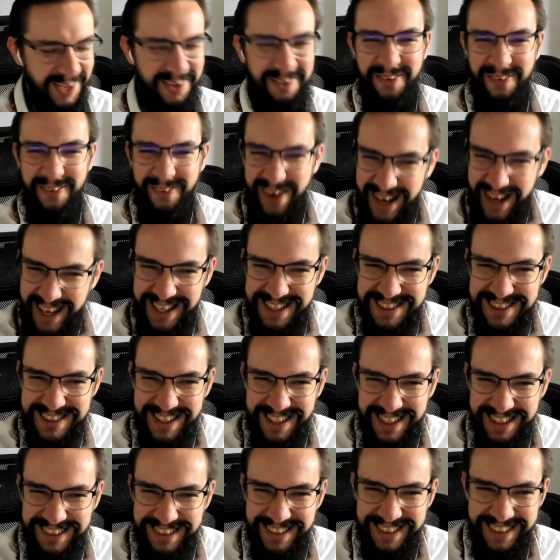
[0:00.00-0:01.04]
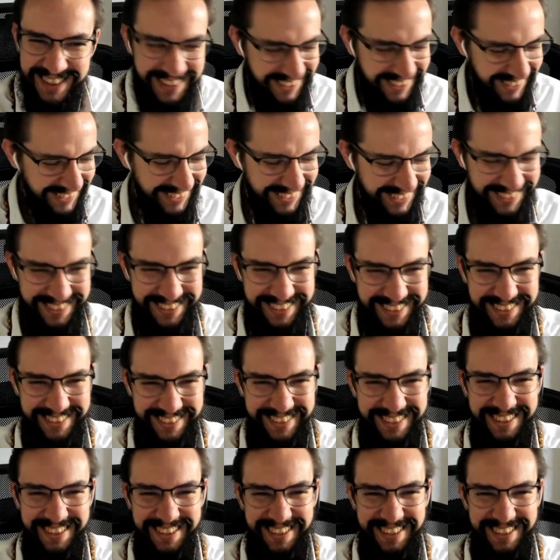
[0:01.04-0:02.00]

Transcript: Why is that? Because